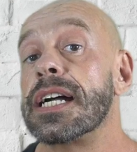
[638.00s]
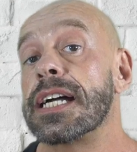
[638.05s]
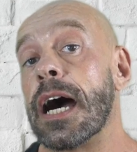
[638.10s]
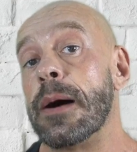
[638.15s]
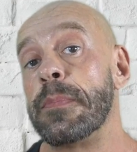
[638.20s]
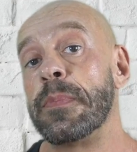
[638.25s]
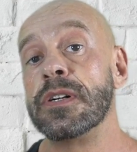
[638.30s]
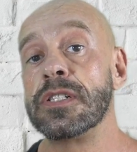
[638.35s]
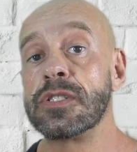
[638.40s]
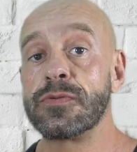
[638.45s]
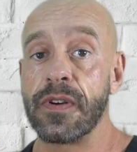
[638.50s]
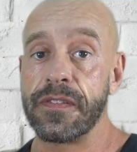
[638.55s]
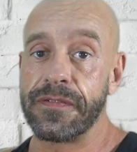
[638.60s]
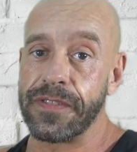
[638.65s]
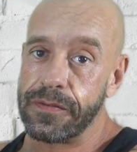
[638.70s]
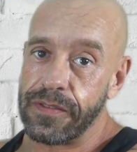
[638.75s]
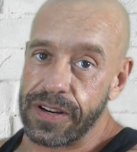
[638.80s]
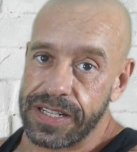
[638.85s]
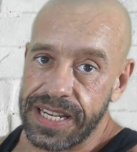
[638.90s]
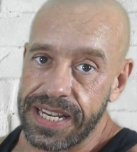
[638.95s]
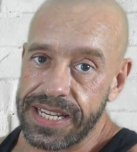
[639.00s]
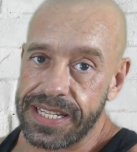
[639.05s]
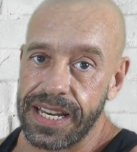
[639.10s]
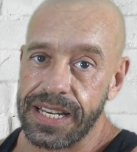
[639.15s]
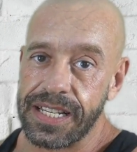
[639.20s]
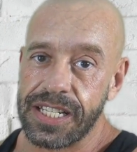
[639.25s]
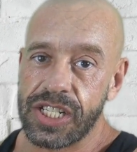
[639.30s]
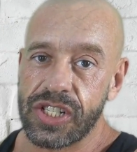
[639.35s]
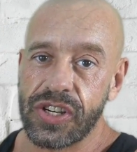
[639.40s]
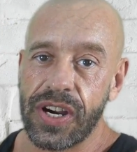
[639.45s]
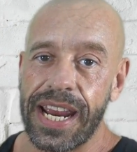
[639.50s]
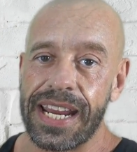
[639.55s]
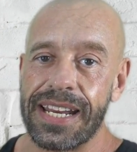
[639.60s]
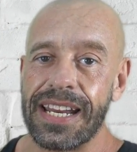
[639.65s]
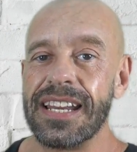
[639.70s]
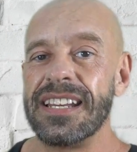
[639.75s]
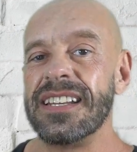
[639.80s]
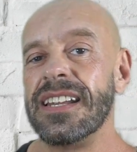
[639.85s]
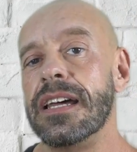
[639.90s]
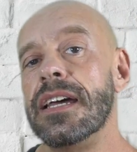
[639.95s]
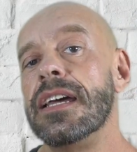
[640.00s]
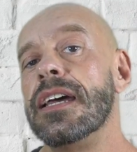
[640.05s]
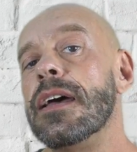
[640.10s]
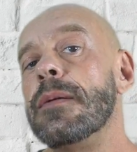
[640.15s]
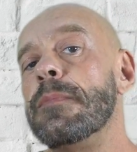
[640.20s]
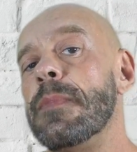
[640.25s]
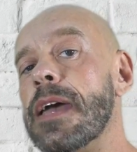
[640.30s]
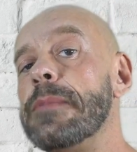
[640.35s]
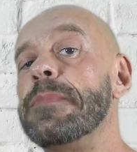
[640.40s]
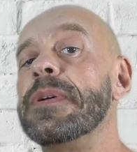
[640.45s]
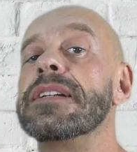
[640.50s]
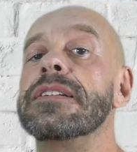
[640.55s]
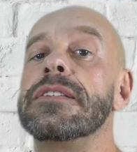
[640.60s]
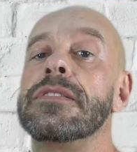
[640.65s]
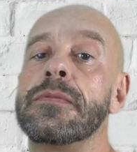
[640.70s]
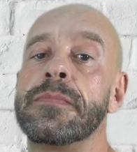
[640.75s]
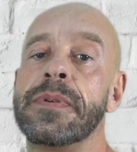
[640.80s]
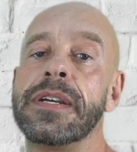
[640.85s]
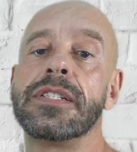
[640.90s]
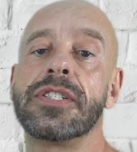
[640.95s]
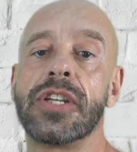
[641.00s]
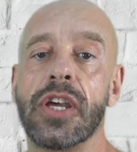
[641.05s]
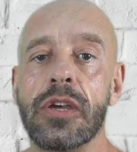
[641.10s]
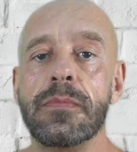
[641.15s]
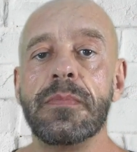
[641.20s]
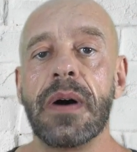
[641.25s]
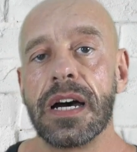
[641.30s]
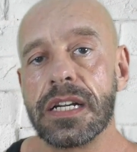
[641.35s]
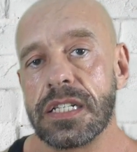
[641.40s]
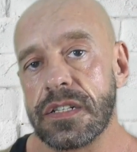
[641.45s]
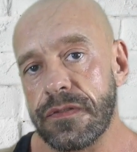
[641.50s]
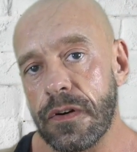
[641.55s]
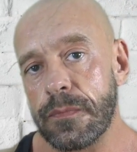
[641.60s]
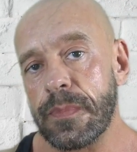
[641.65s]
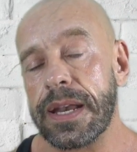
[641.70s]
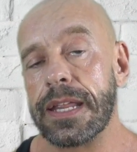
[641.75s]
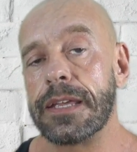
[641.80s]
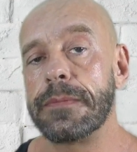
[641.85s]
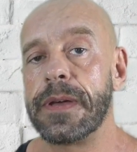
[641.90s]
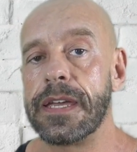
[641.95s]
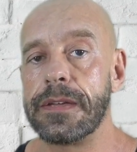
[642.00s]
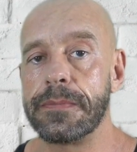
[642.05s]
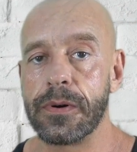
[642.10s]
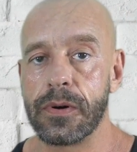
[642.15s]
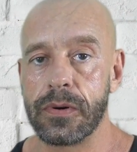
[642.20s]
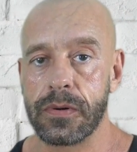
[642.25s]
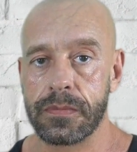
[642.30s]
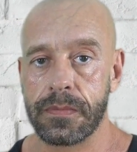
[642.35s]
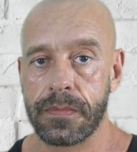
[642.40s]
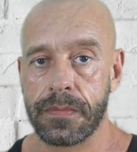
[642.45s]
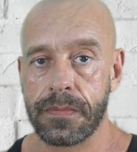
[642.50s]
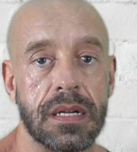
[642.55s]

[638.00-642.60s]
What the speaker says: coupled with the resistance training, maybe a little bit too much for many people.